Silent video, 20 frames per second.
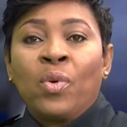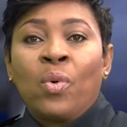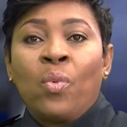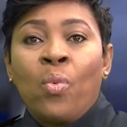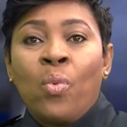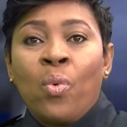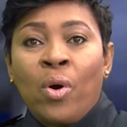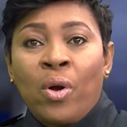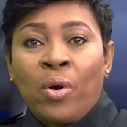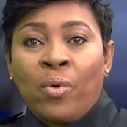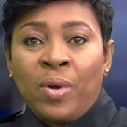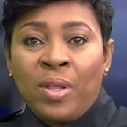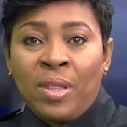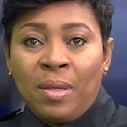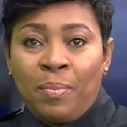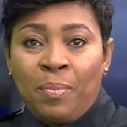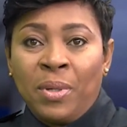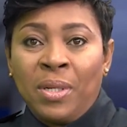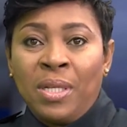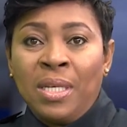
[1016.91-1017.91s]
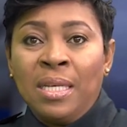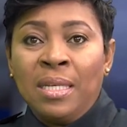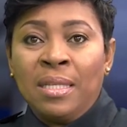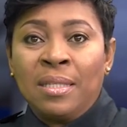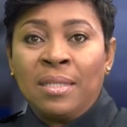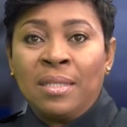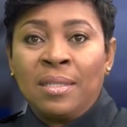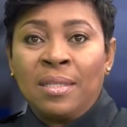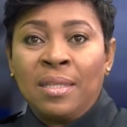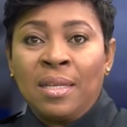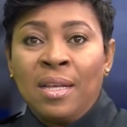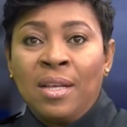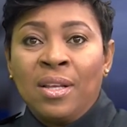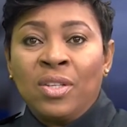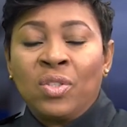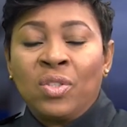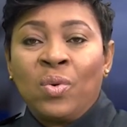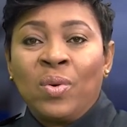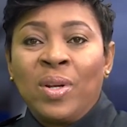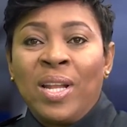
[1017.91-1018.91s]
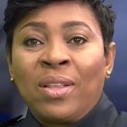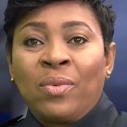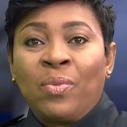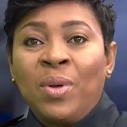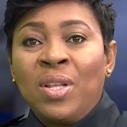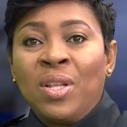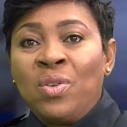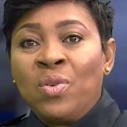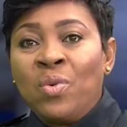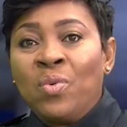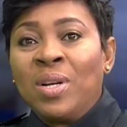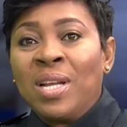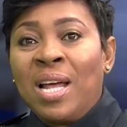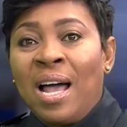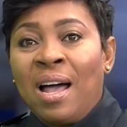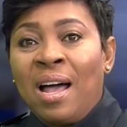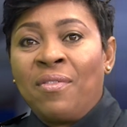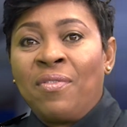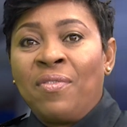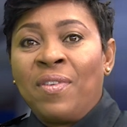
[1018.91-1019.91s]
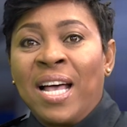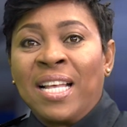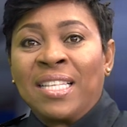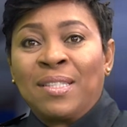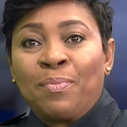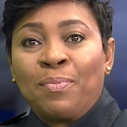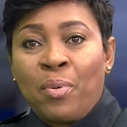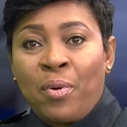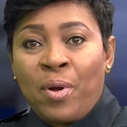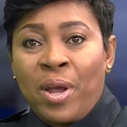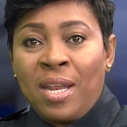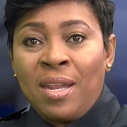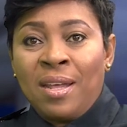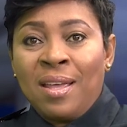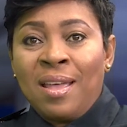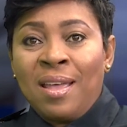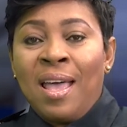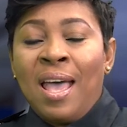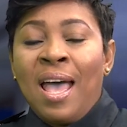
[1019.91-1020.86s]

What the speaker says: work with the police, so that we don't have a spread.